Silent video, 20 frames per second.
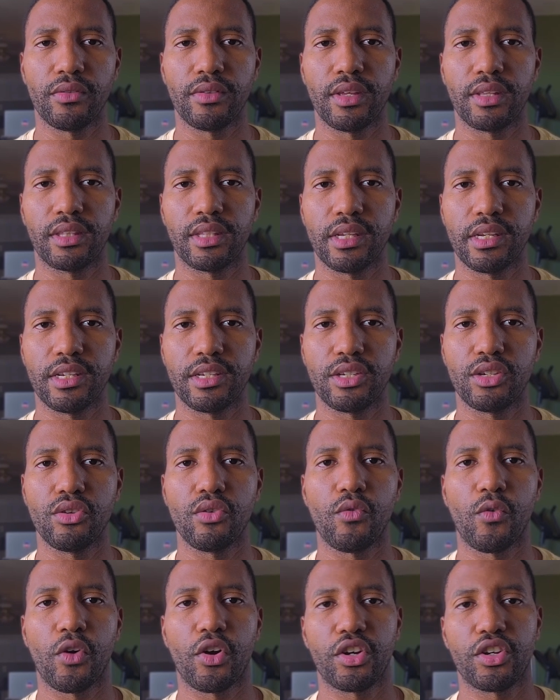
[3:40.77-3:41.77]
that these
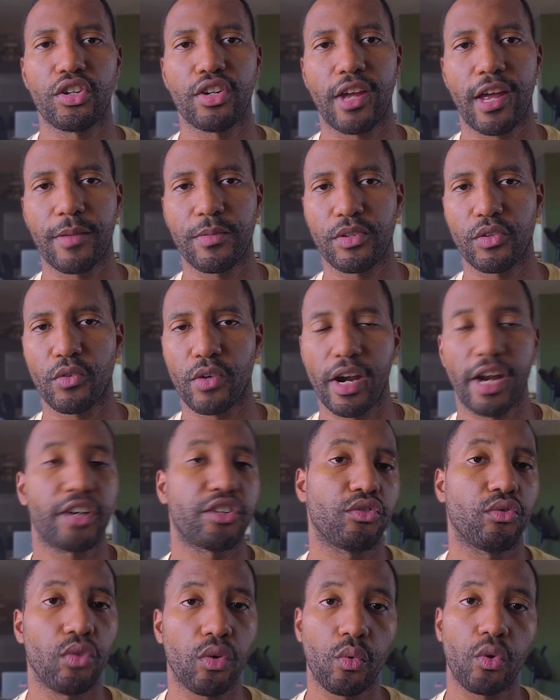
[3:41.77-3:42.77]
two workshops were
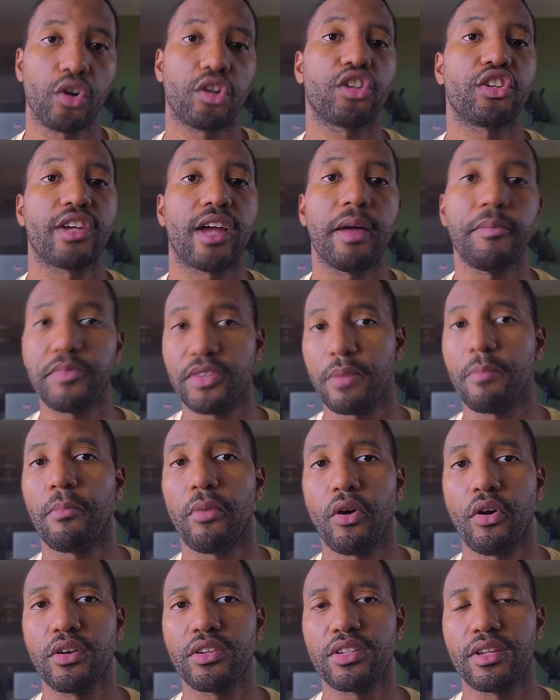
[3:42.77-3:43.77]
actual workshops in
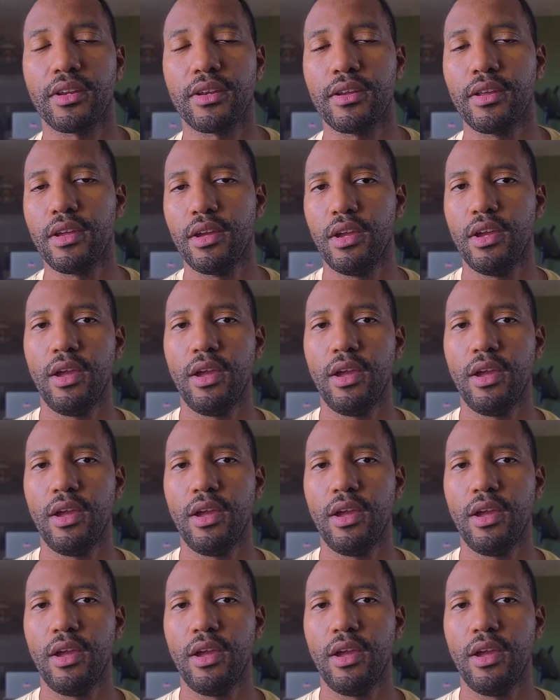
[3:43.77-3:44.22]
person,